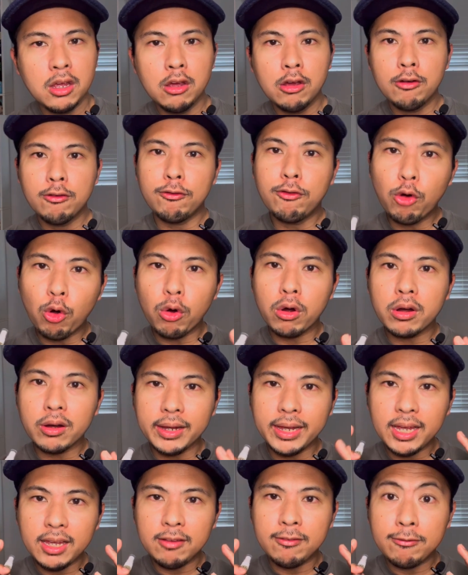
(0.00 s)
for
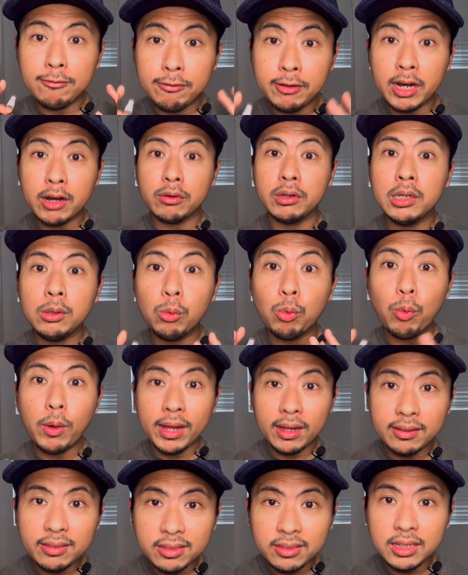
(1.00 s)
a very
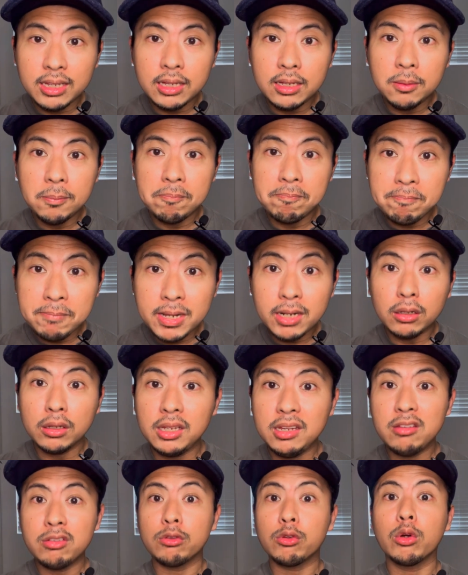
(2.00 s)
wealthy Middle
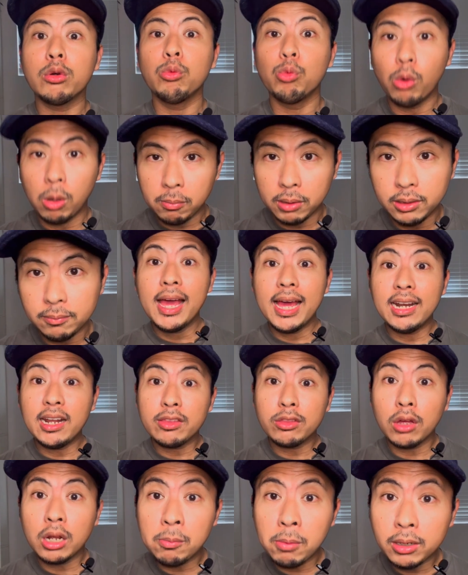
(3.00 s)
Eastern woman. And I
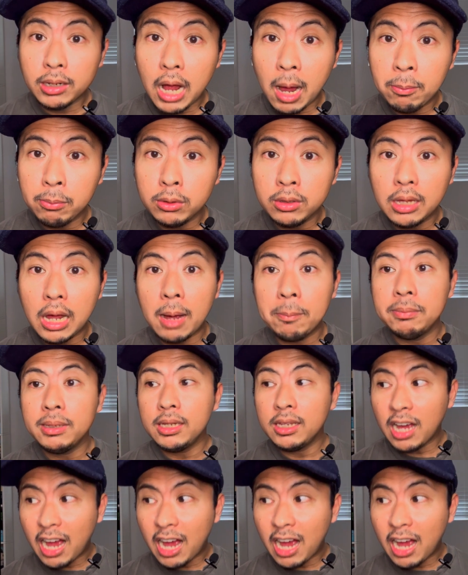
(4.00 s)
thought about Abu Dhabi.